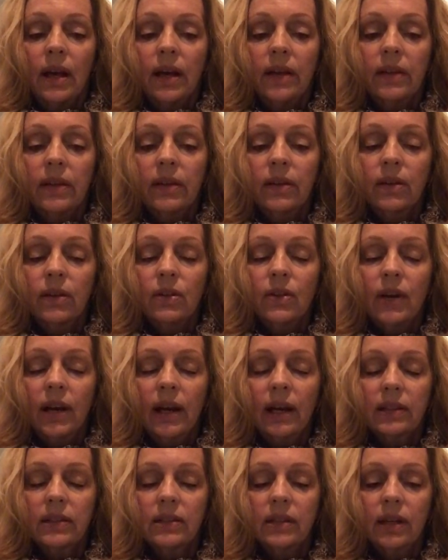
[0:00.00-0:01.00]
And then on your
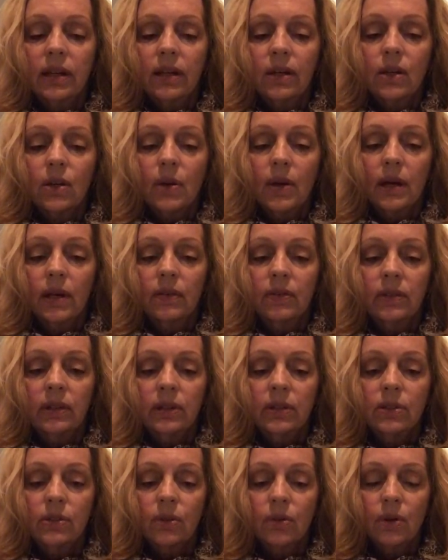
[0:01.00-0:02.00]
exhale, go ahead,
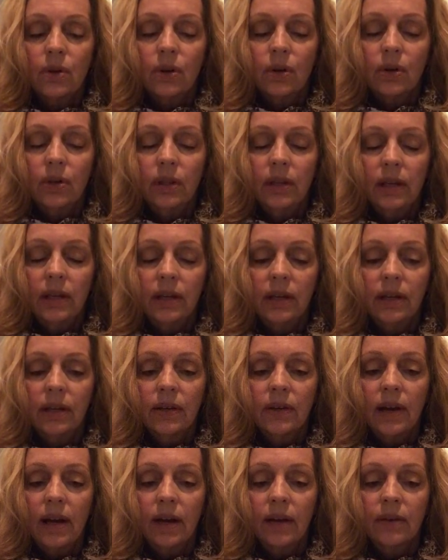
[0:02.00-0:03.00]
release all the
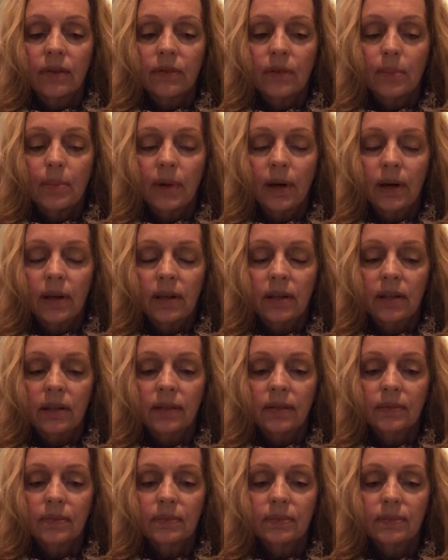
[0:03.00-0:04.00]
air out of the
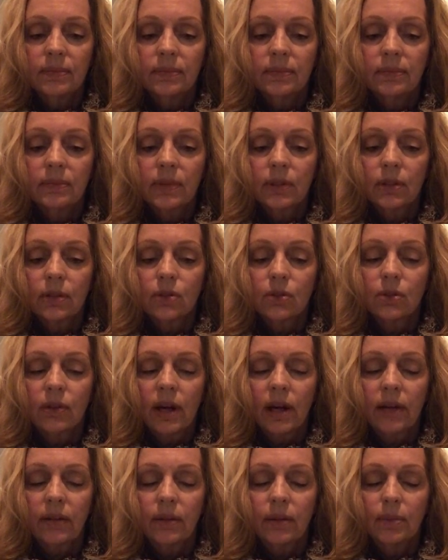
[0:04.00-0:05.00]
body.
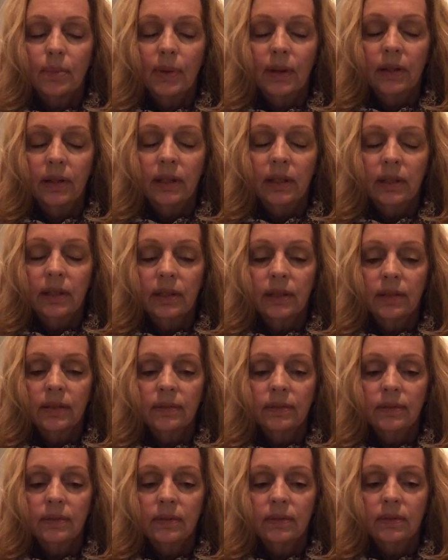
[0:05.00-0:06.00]
Contract the belly
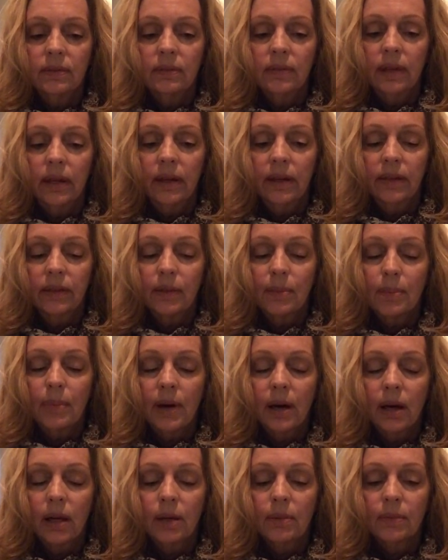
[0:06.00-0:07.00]
in, and at the
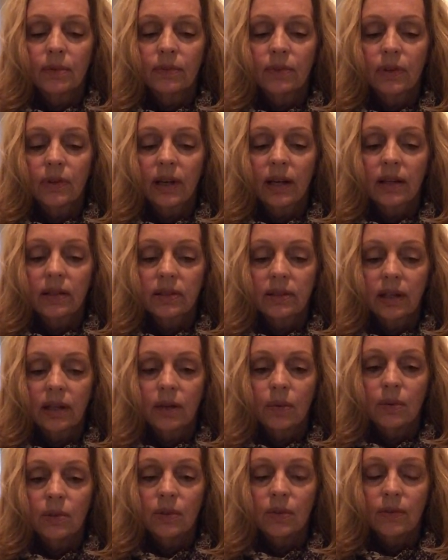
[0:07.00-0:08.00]
bottom of your
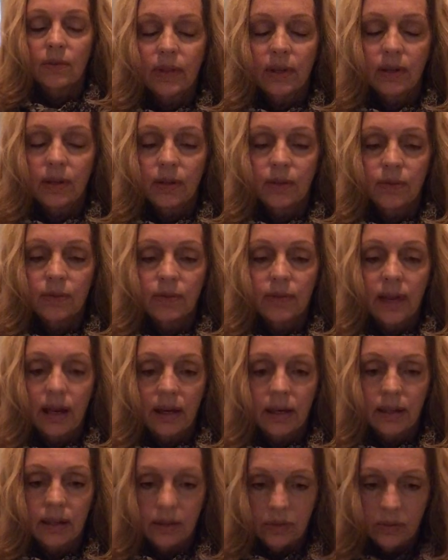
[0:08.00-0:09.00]
exhale, when think you've
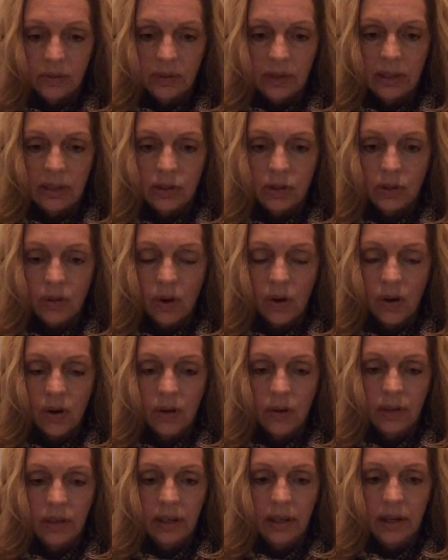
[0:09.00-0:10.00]
released
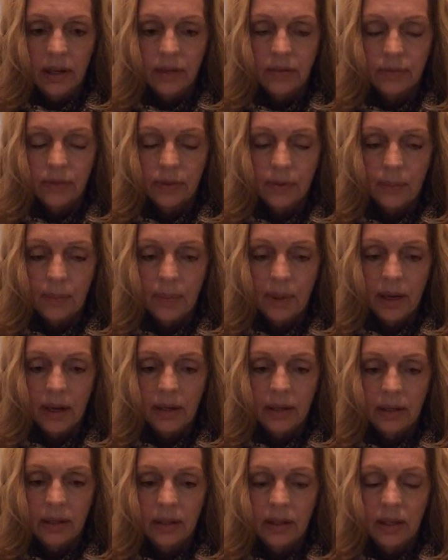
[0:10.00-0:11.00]
all the air from the
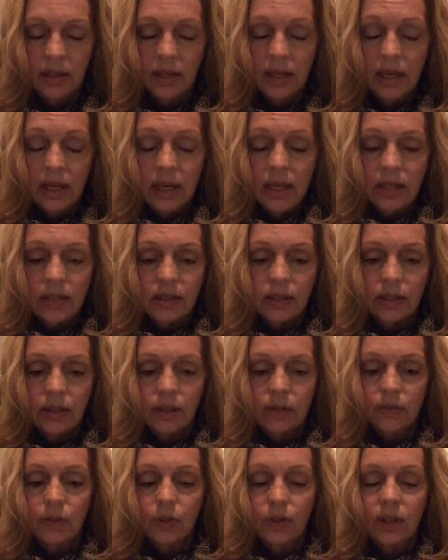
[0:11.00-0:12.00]
body,
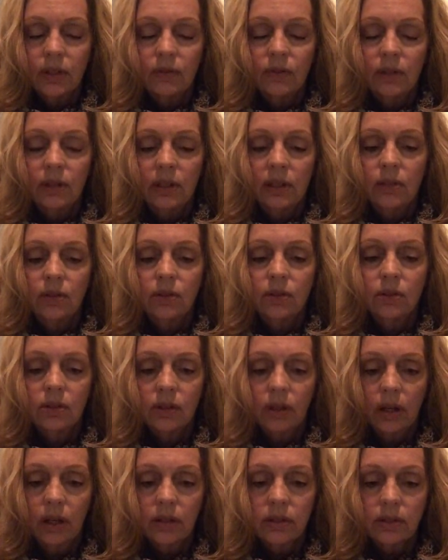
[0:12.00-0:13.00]
see if you can release
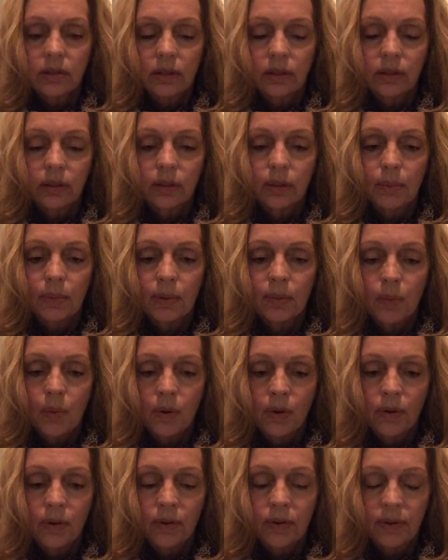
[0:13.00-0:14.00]
just a little bit
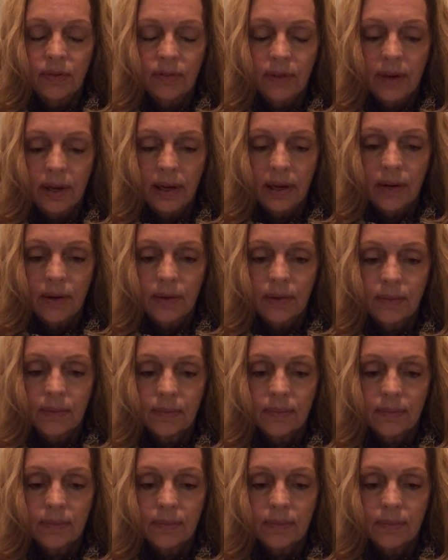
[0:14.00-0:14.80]
more of the air.